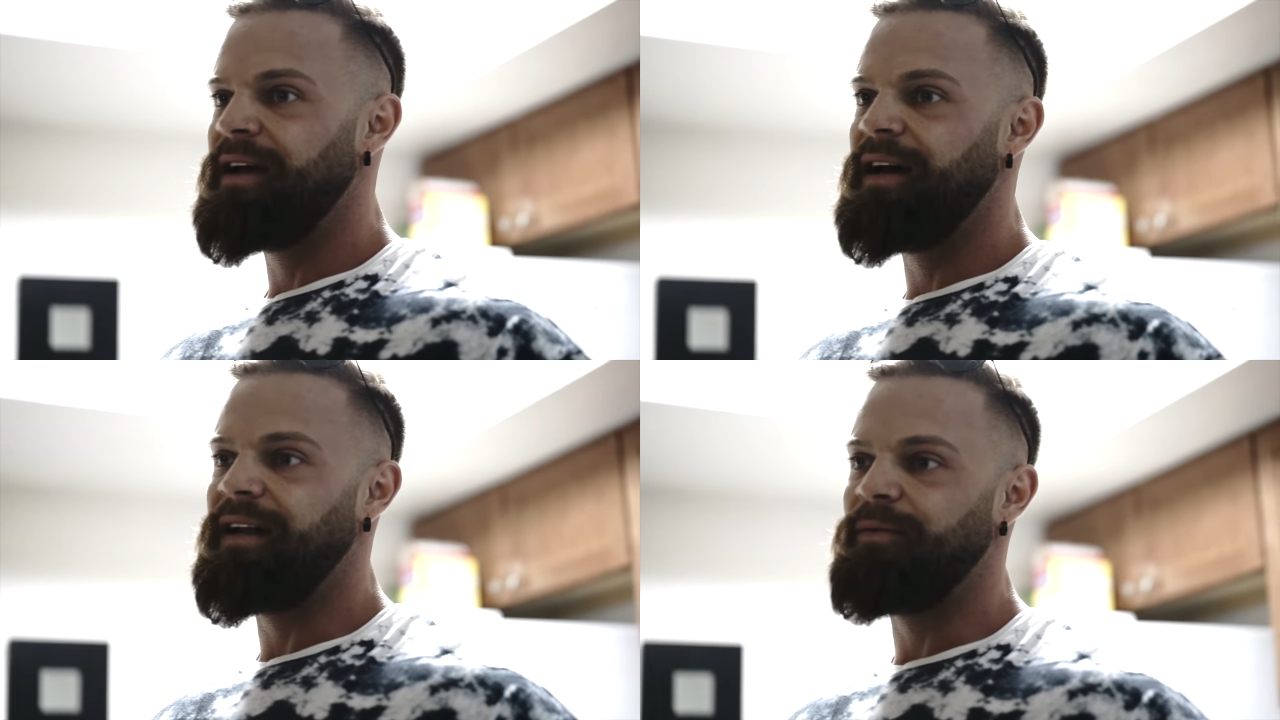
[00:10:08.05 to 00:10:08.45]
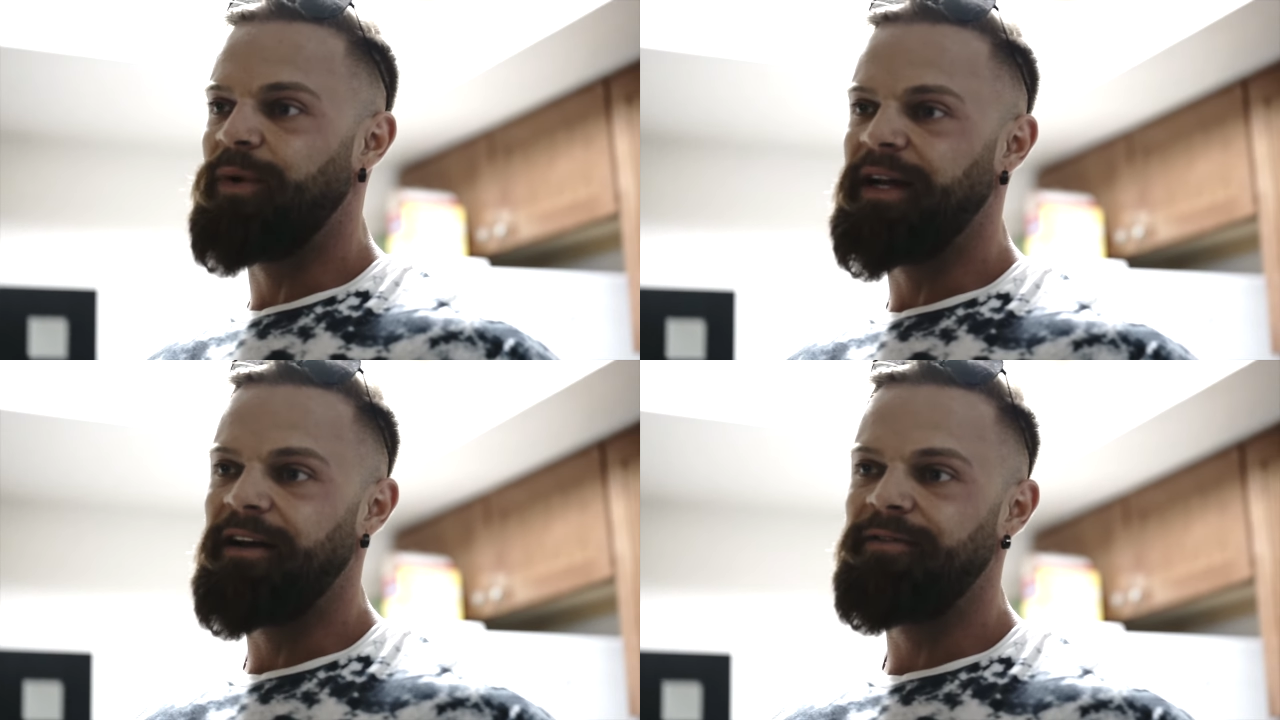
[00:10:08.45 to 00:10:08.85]
and
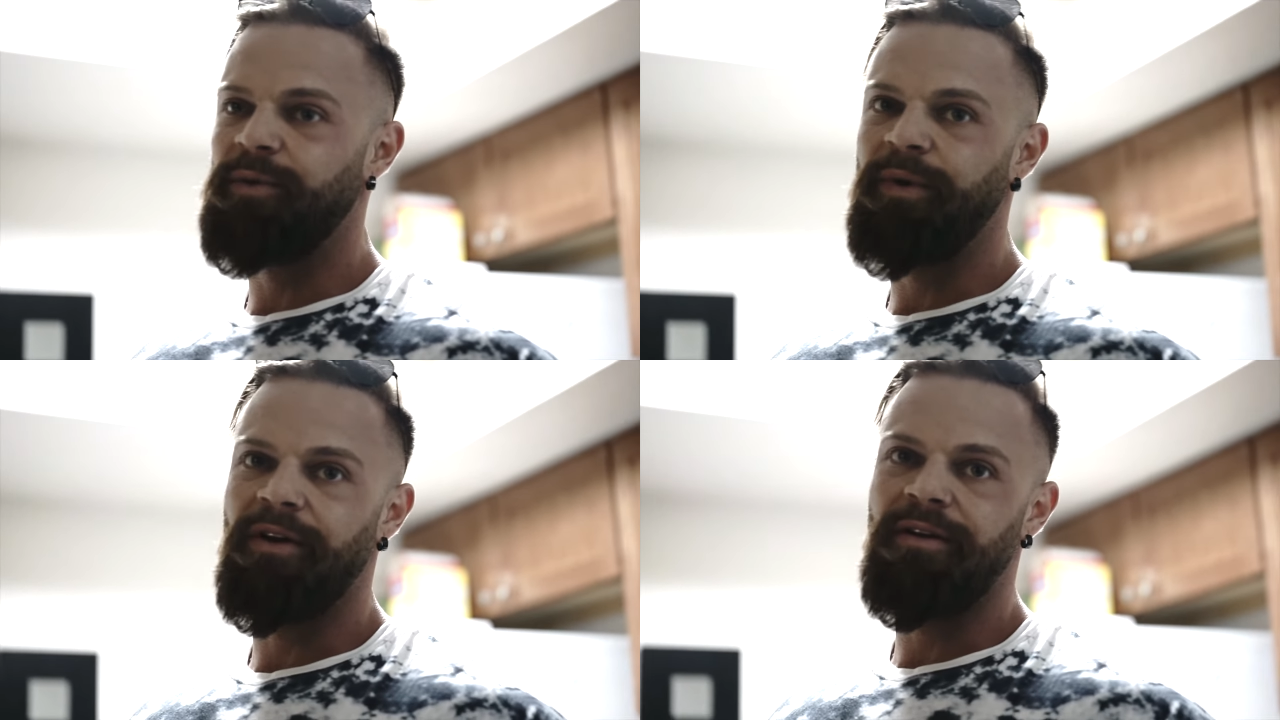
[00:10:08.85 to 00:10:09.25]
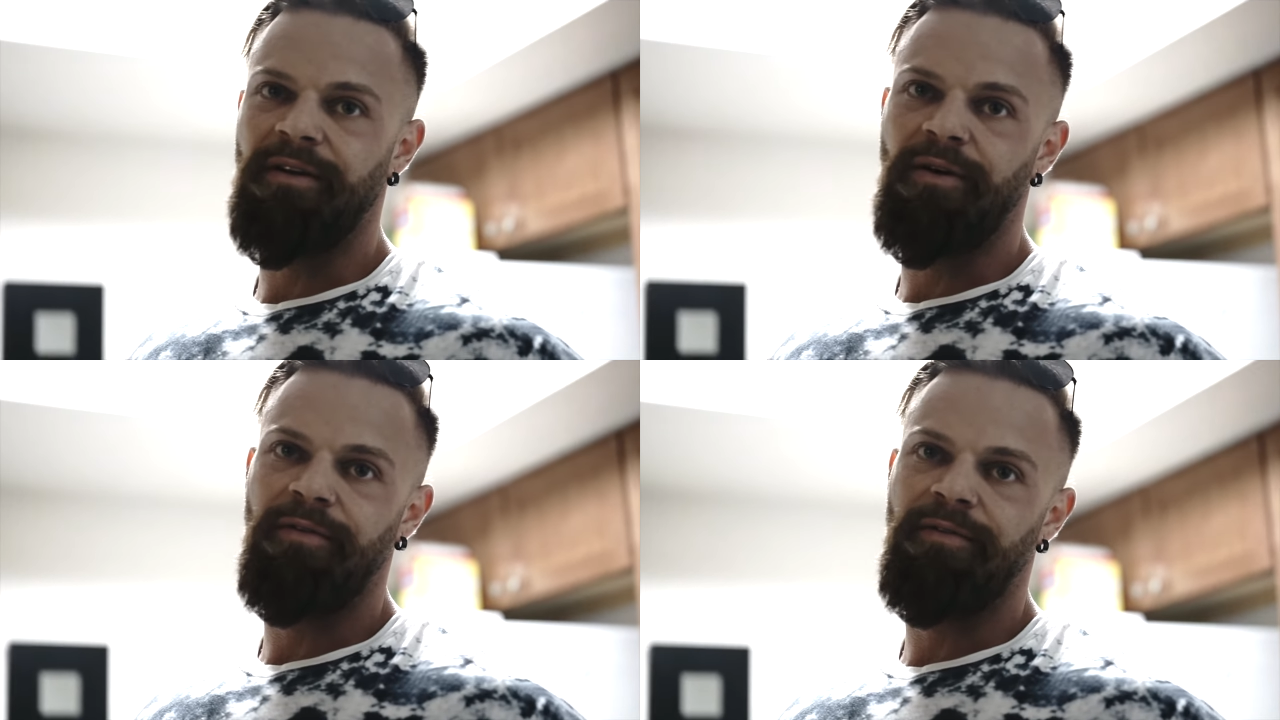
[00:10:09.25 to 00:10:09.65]
right after we're gonna
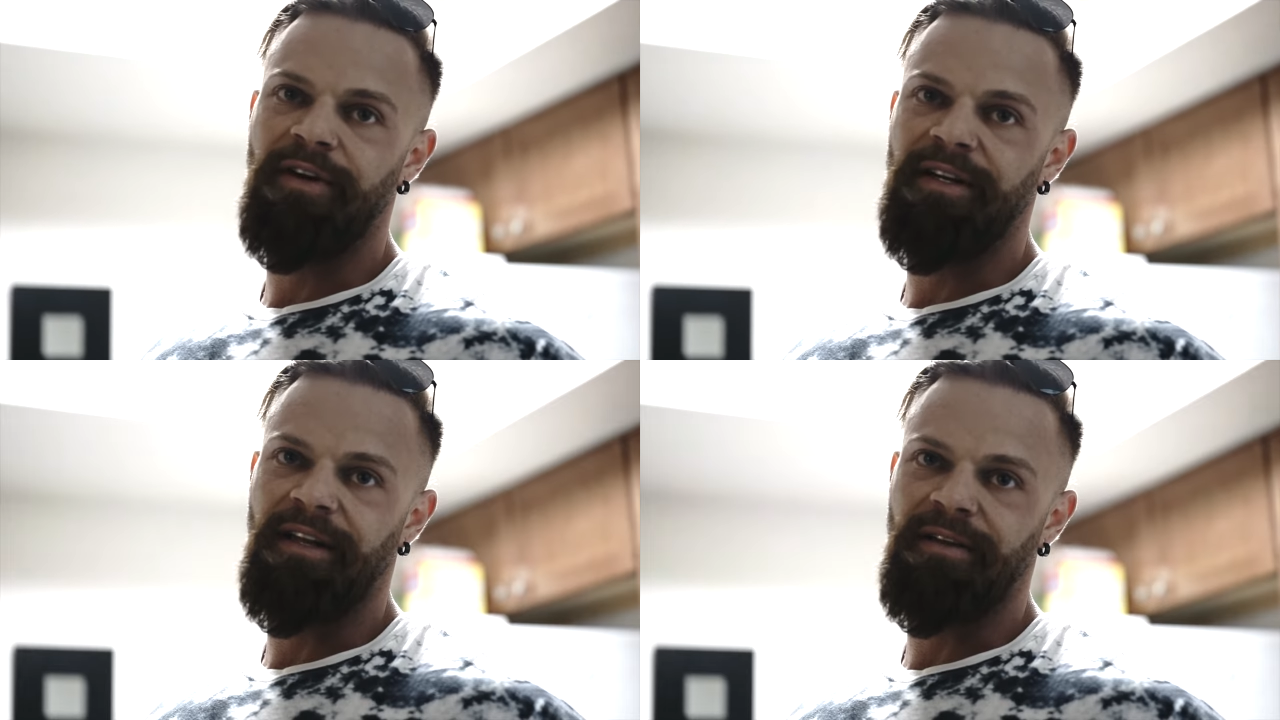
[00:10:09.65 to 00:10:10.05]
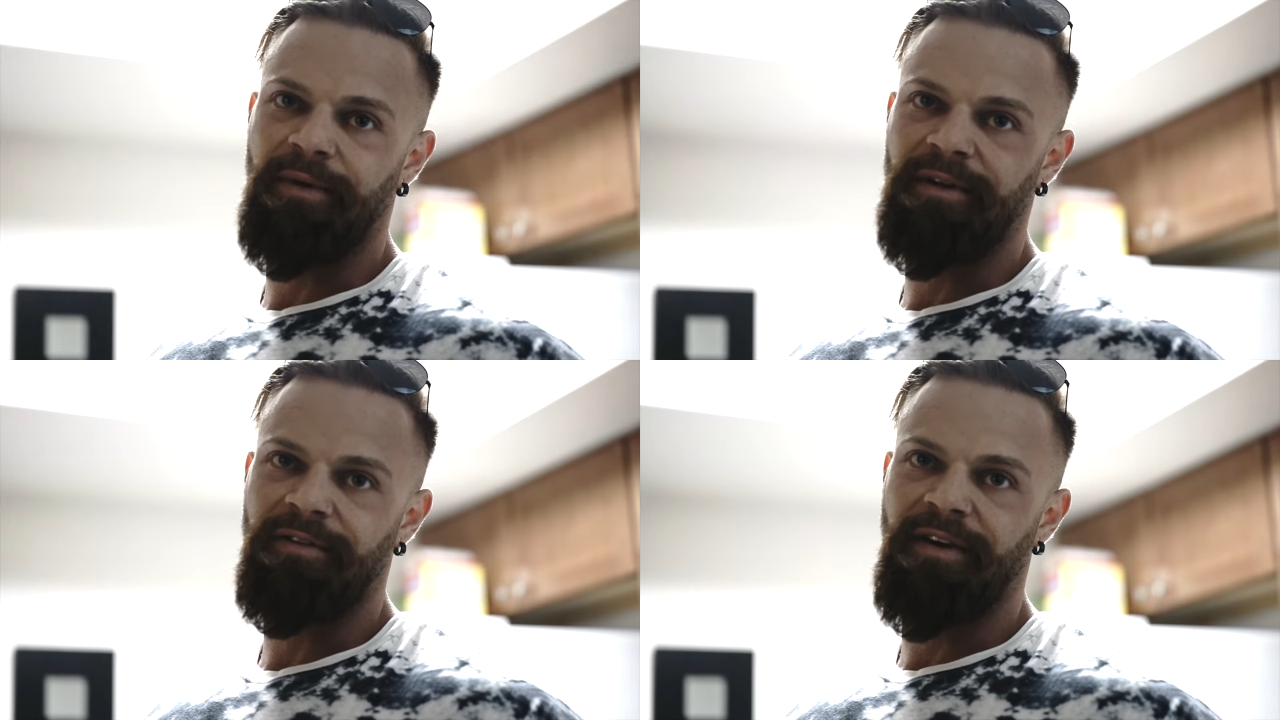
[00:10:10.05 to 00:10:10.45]
go for another
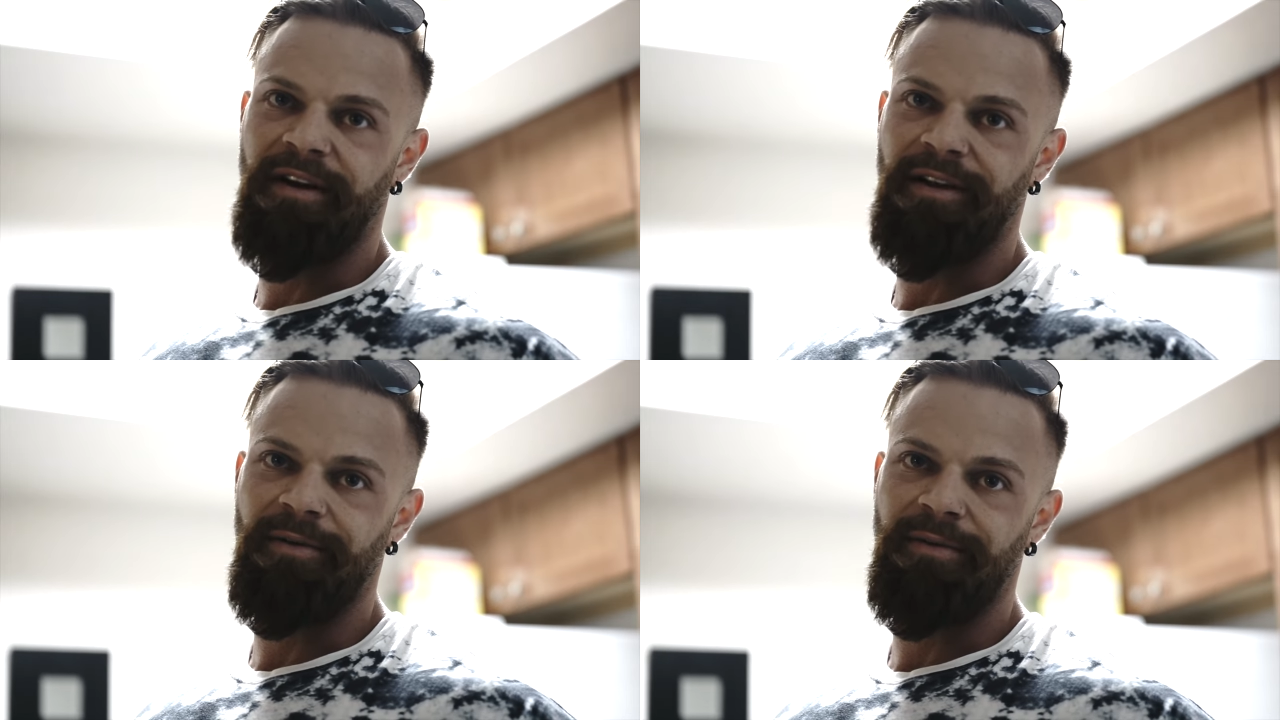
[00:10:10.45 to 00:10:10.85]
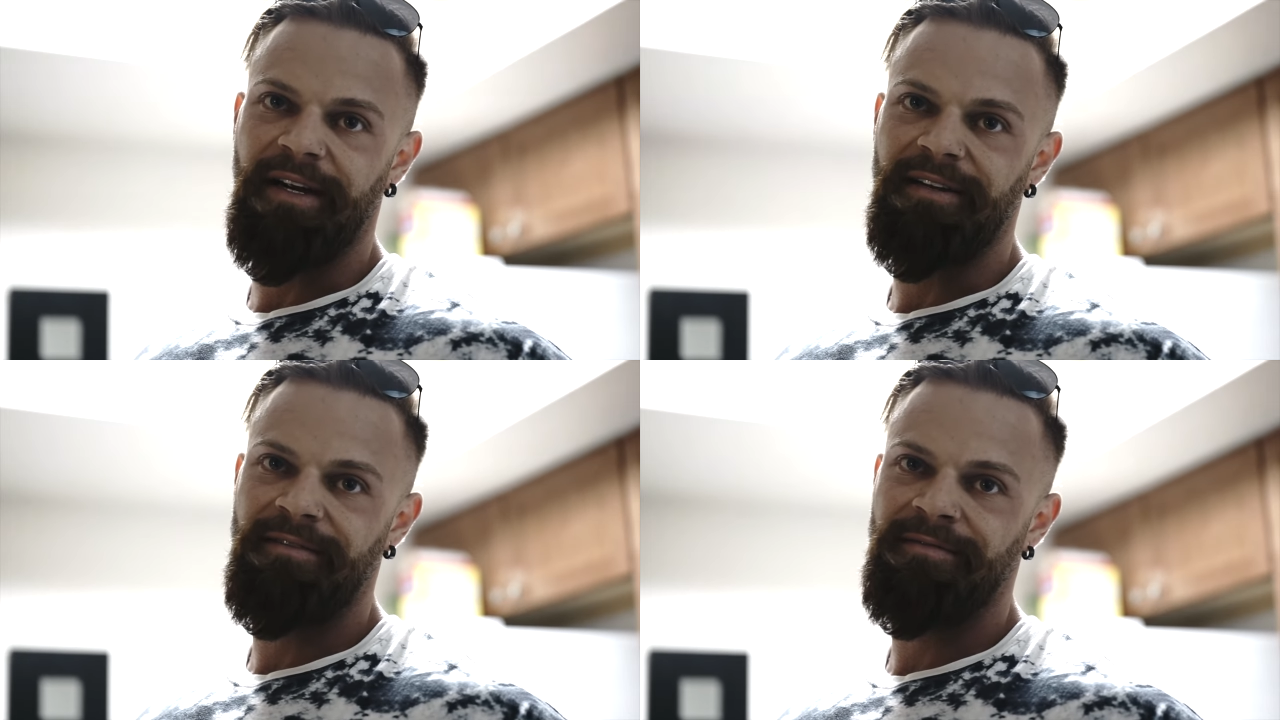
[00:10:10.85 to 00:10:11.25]
round of cardio
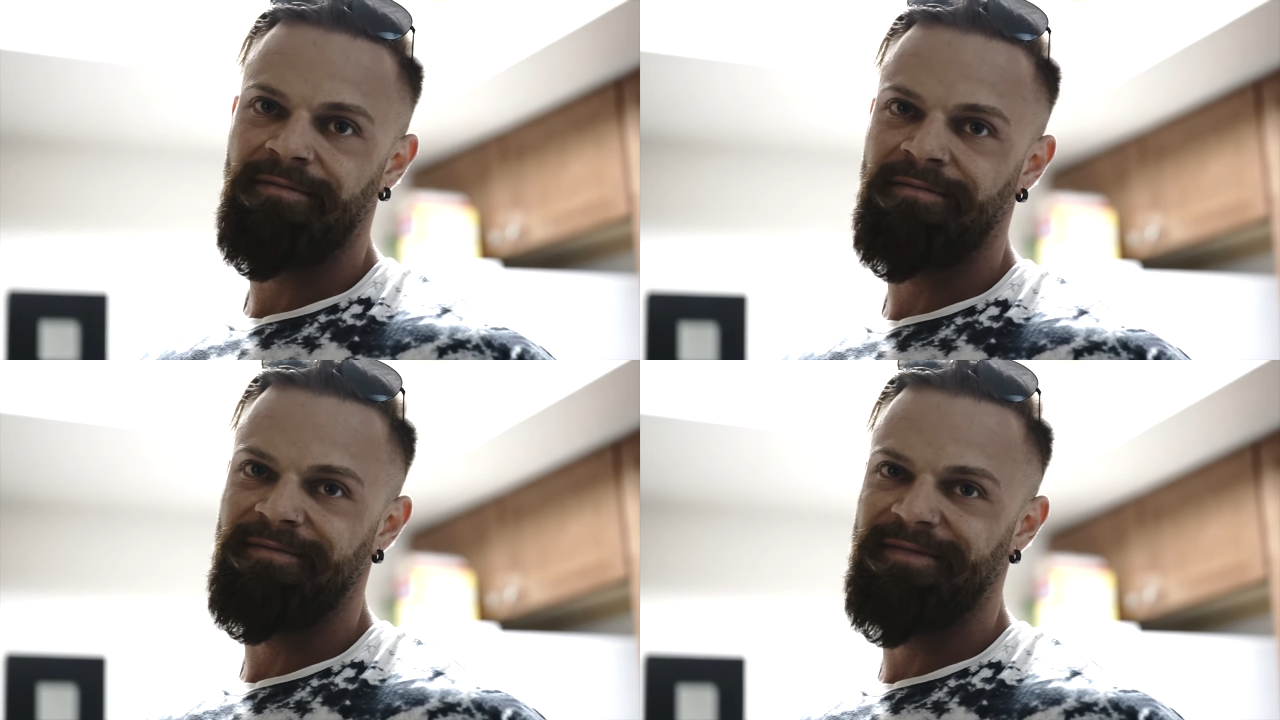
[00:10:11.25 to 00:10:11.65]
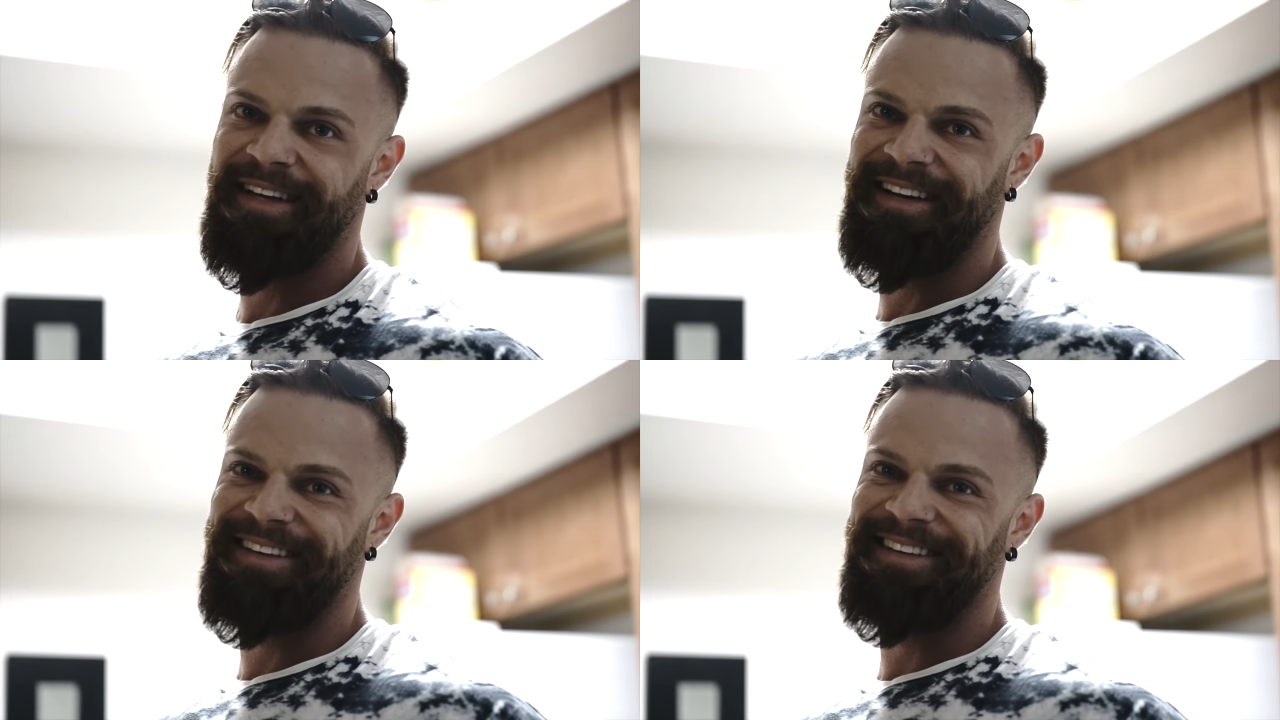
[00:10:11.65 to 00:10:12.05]
right
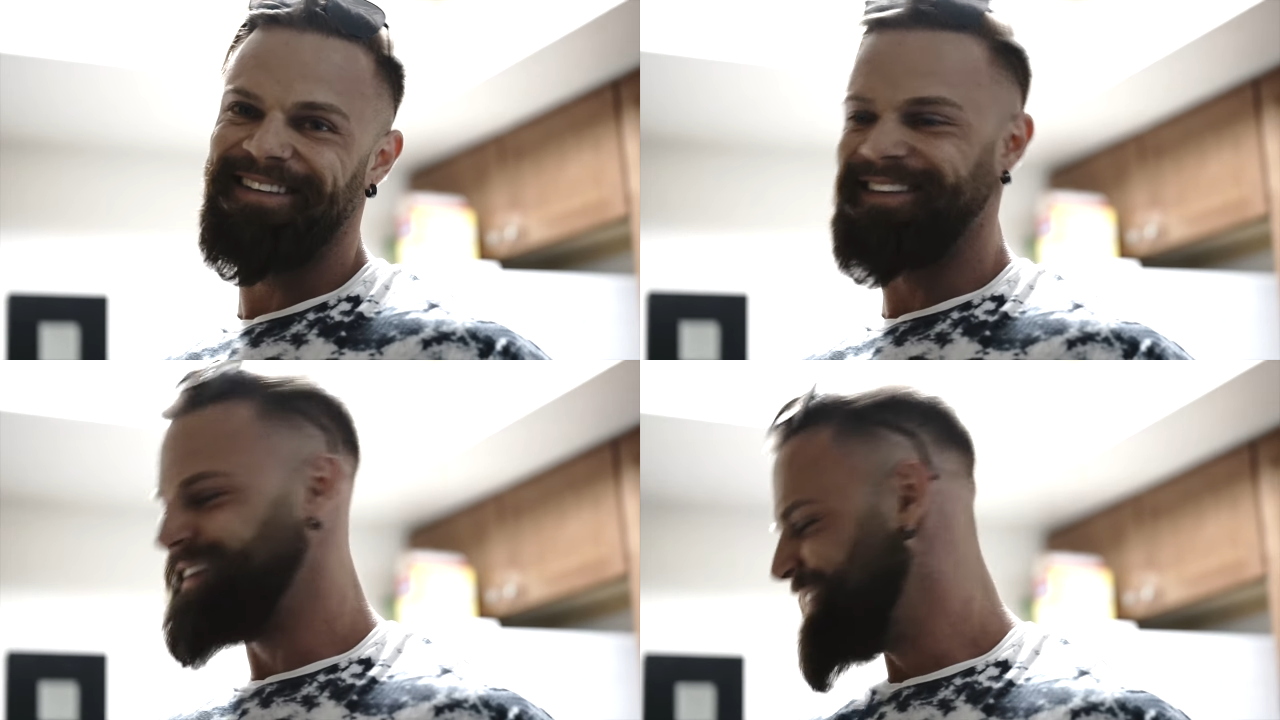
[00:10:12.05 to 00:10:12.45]
Yes.